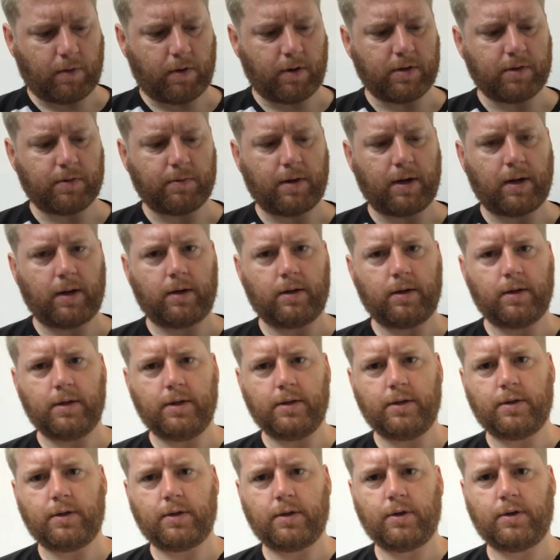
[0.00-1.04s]
one as well
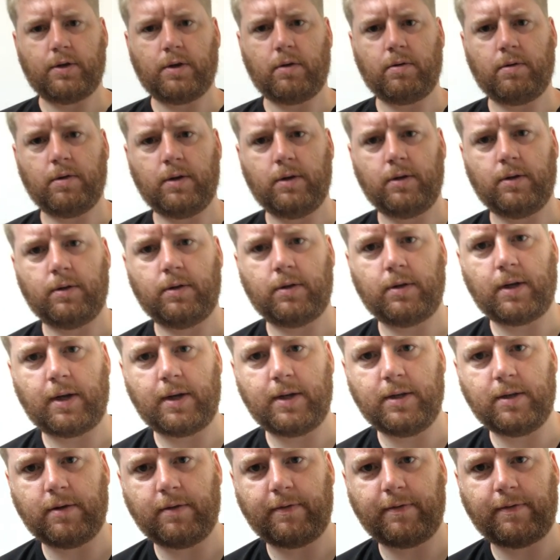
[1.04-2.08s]
is showing
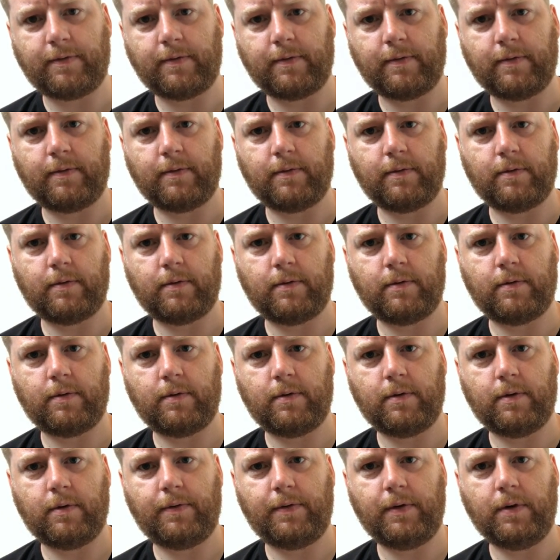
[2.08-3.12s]
signs of
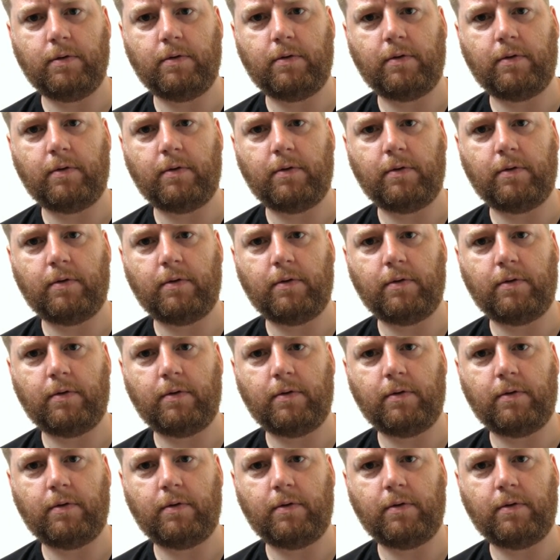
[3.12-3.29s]
a few